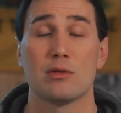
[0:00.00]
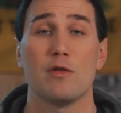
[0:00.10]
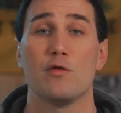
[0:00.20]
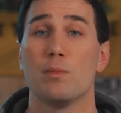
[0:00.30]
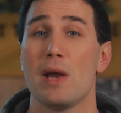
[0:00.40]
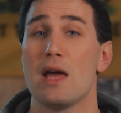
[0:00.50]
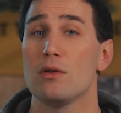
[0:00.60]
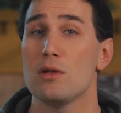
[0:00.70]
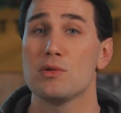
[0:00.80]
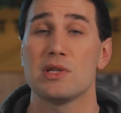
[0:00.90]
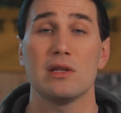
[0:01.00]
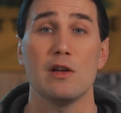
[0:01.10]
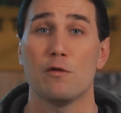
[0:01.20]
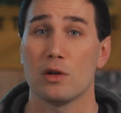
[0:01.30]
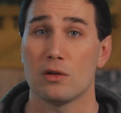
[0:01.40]
so if you plan on using
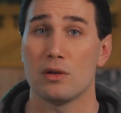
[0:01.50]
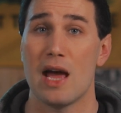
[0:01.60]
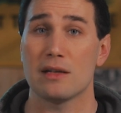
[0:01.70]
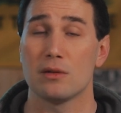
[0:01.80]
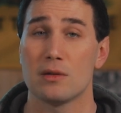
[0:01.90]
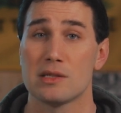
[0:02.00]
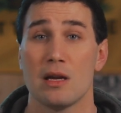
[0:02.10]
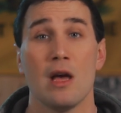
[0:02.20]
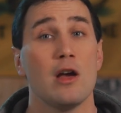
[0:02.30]
different connectors,